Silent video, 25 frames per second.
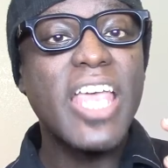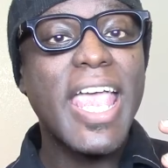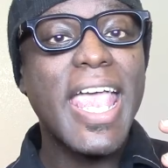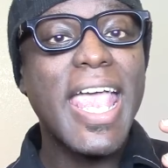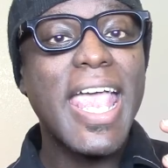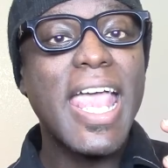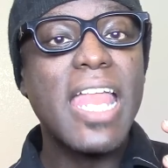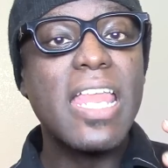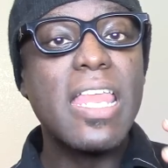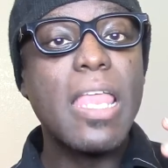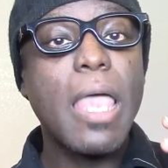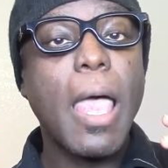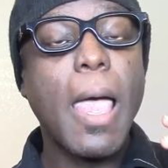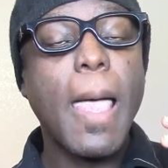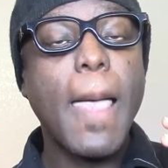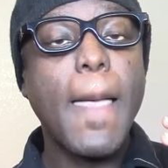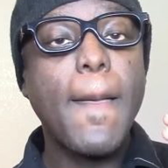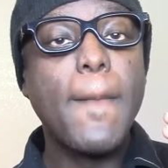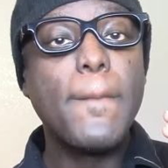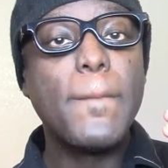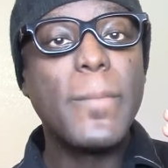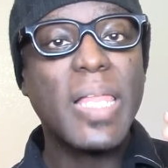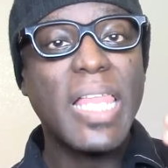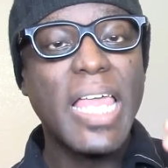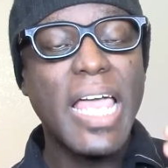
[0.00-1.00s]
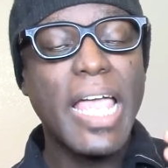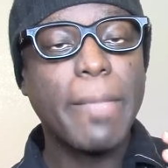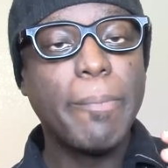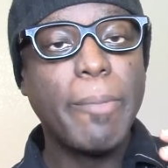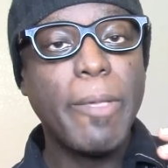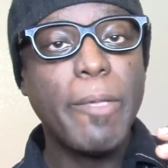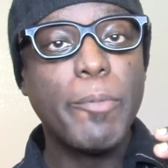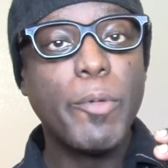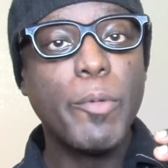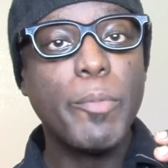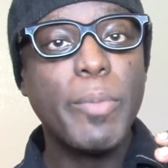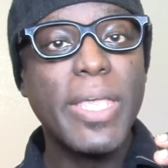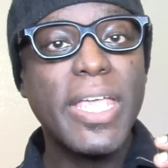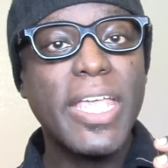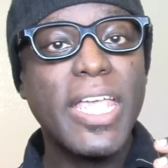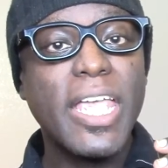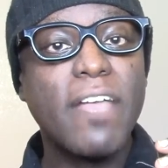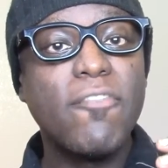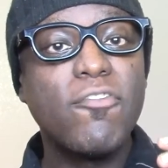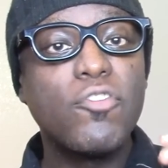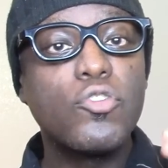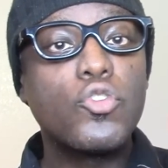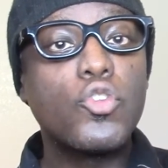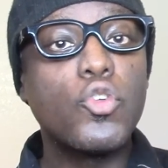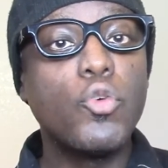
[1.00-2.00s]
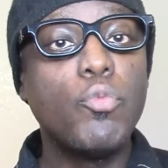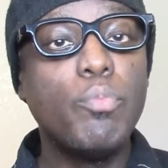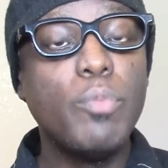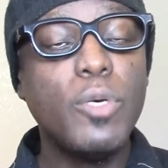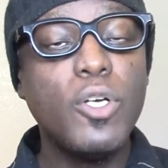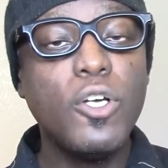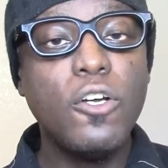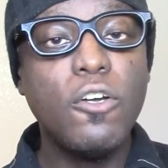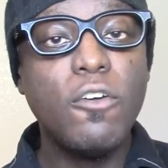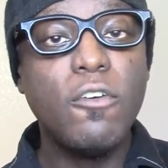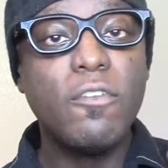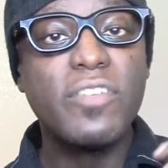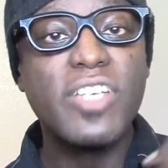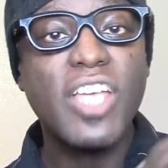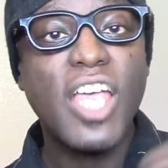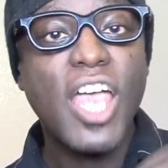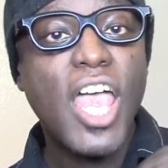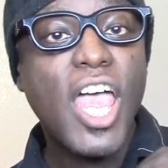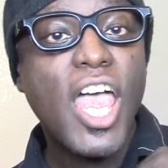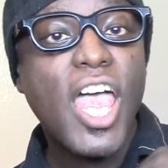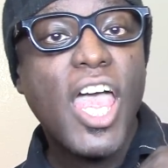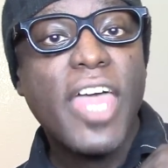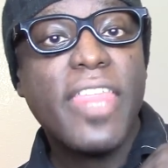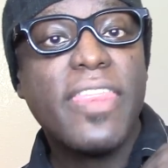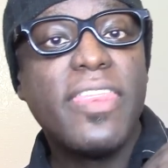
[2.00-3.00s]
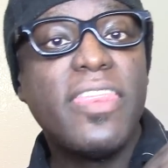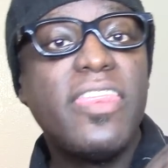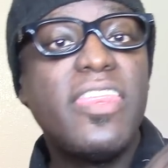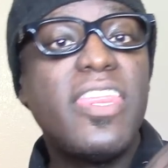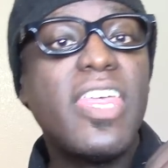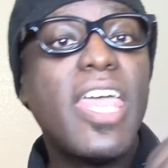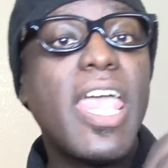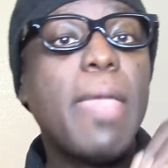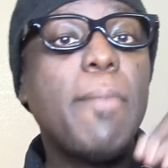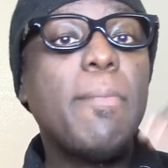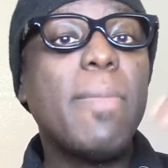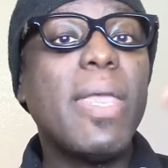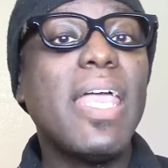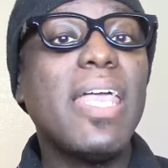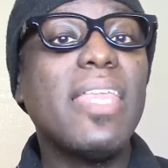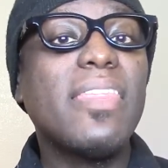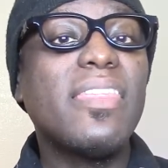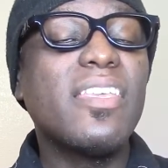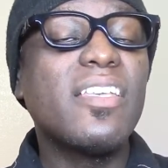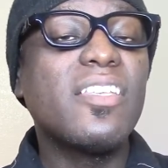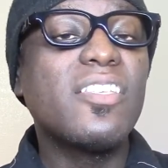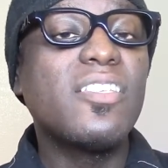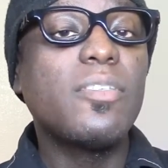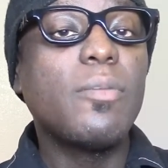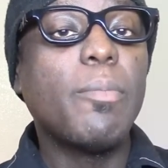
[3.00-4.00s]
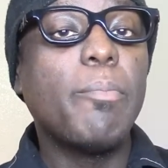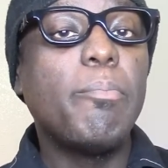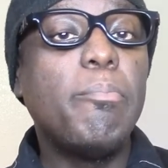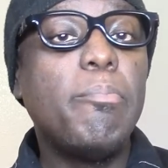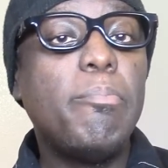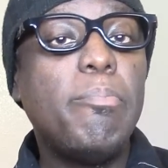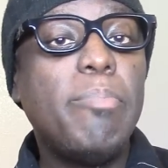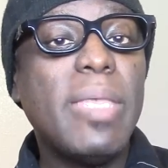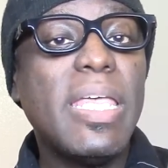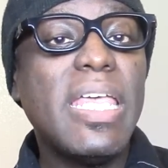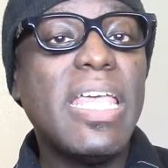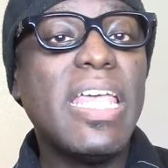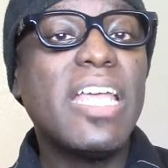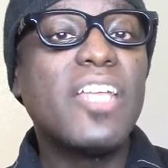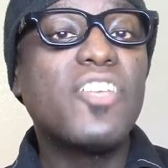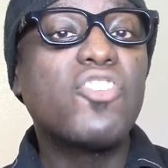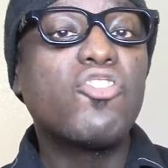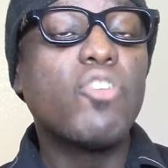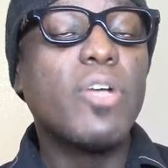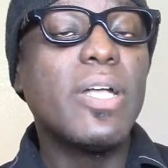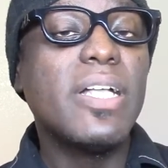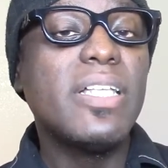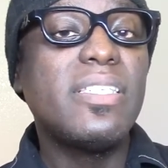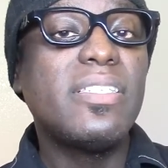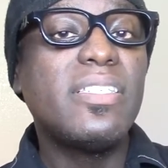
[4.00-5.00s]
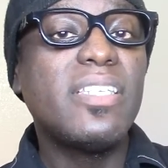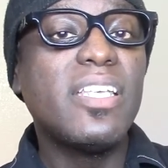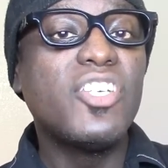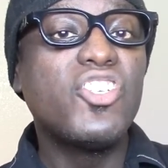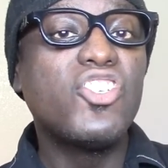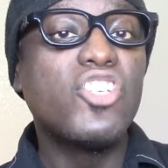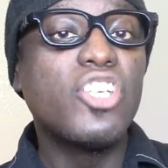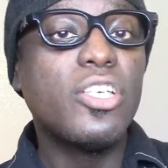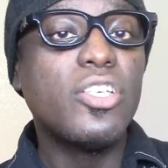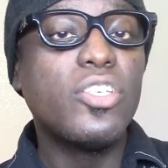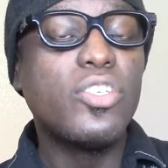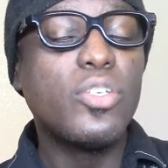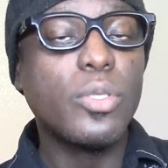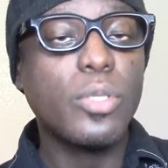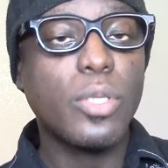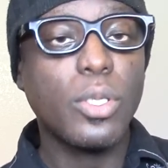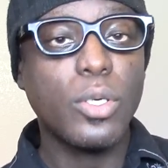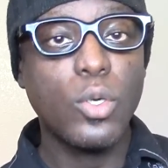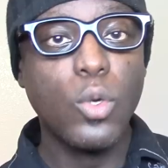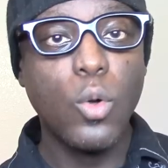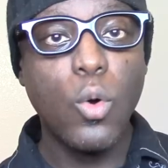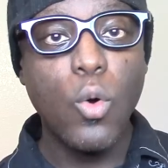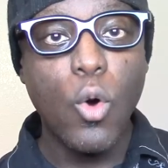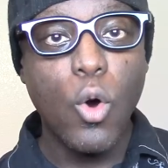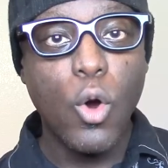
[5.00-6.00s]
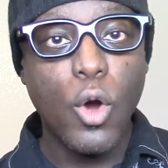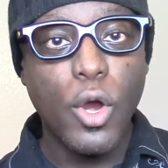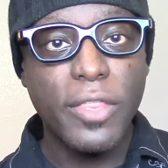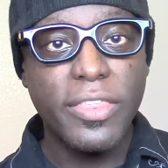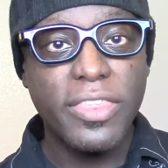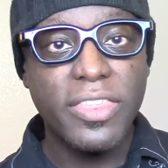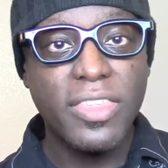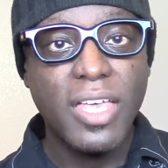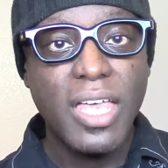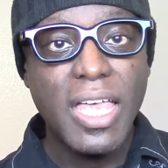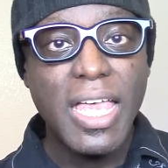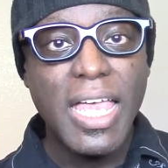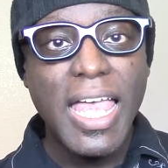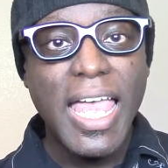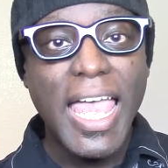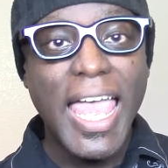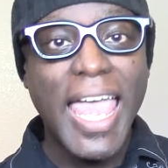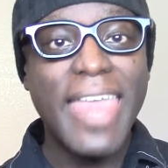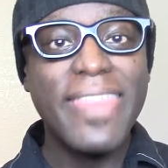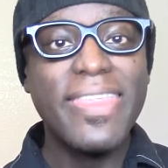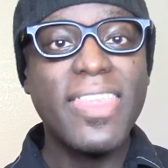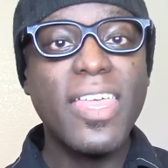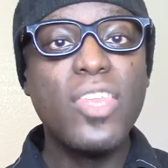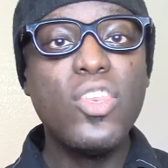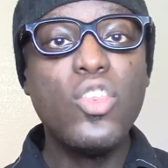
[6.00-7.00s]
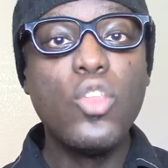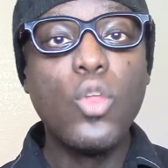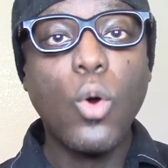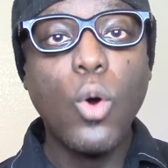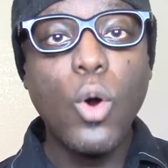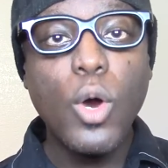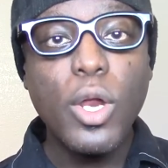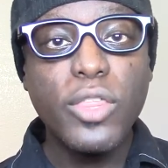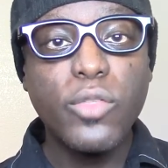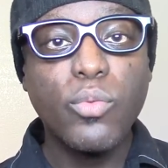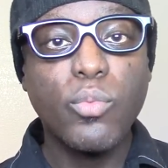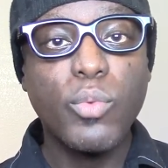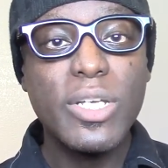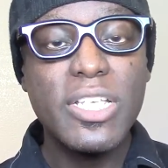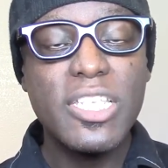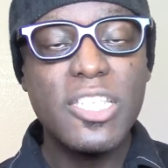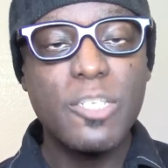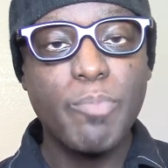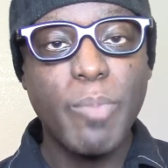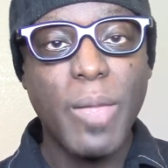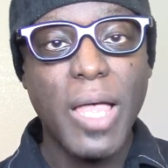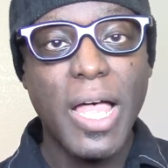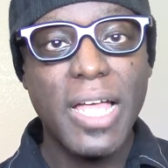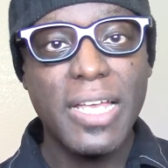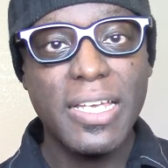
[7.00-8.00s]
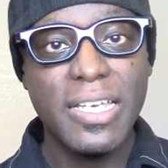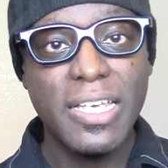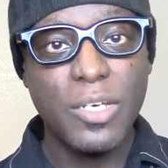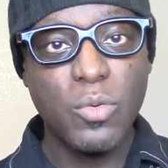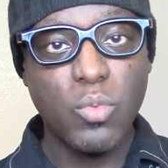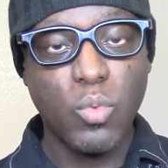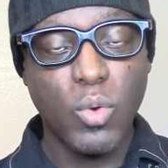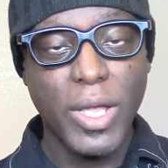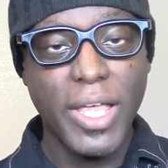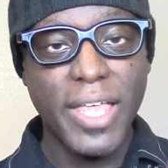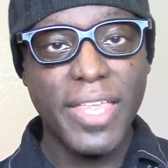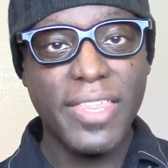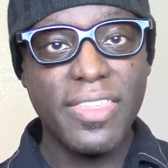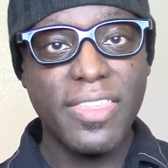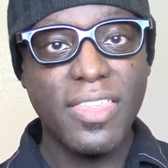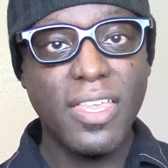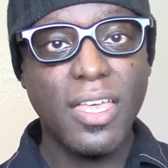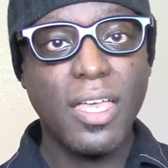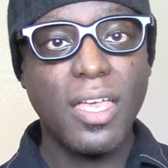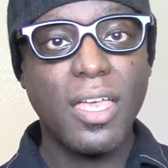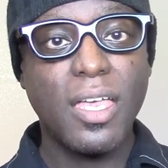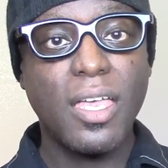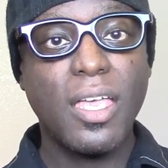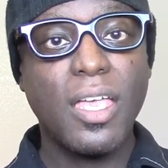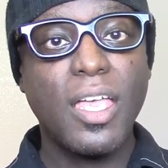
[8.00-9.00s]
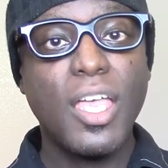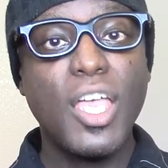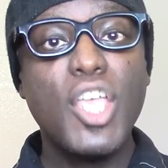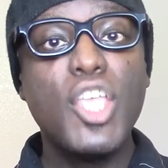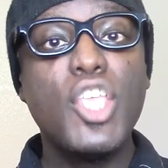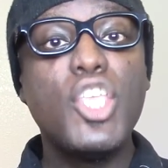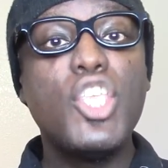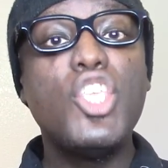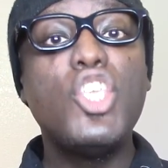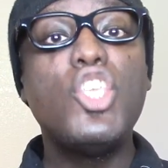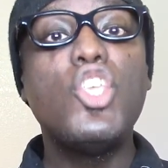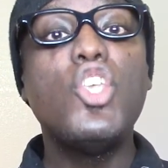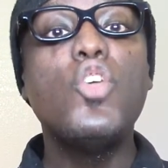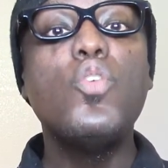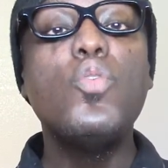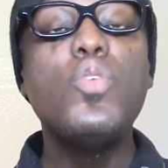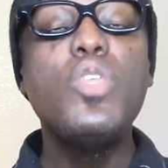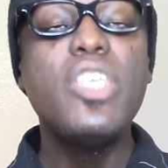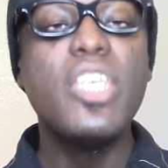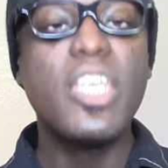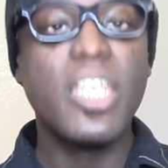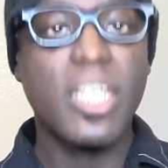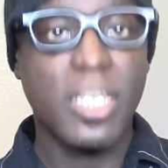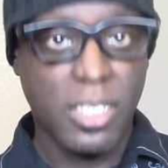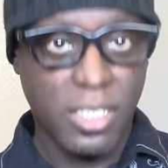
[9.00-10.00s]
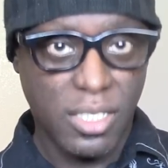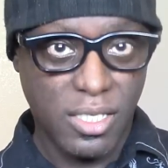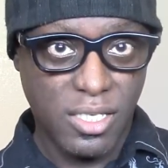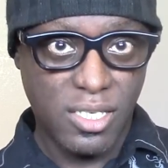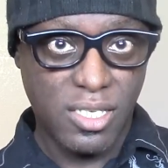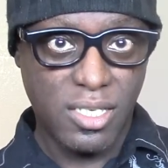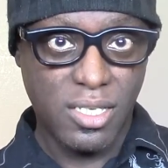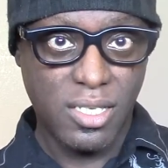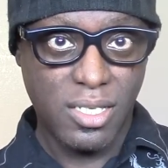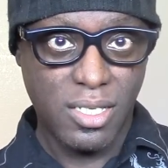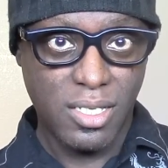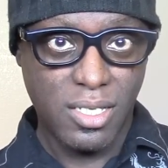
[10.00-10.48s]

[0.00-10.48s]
and black people being able to move, they made this big transition to the North, and the North responded with unions